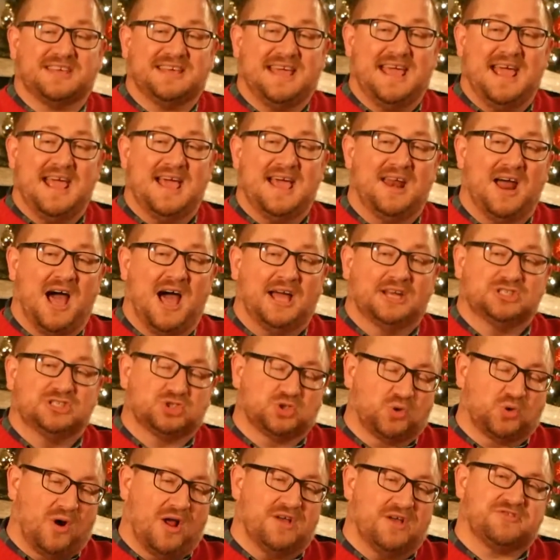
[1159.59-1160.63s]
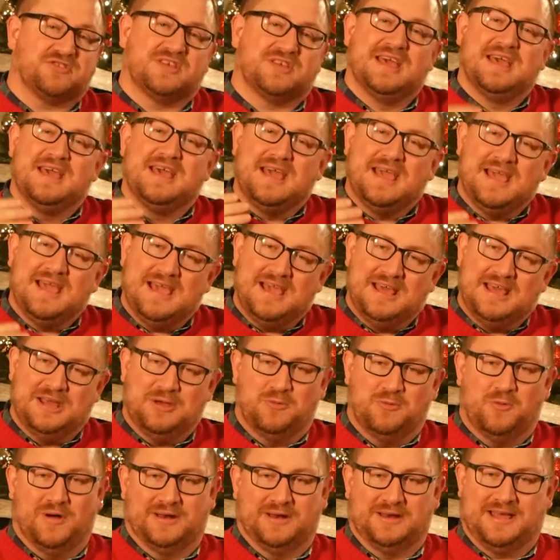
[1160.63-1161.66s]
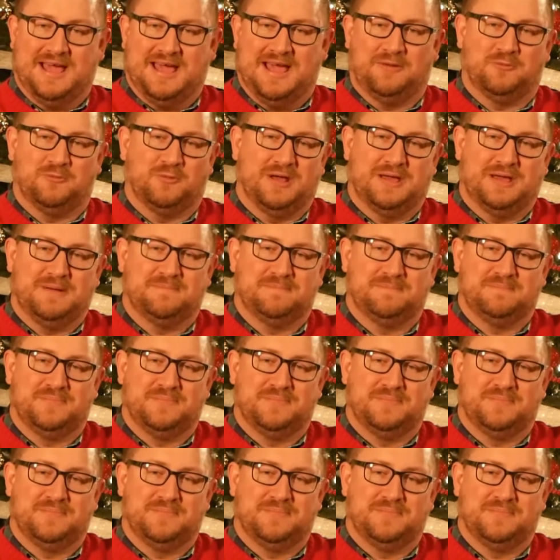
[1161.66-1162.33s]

cannot trust anyone, can we?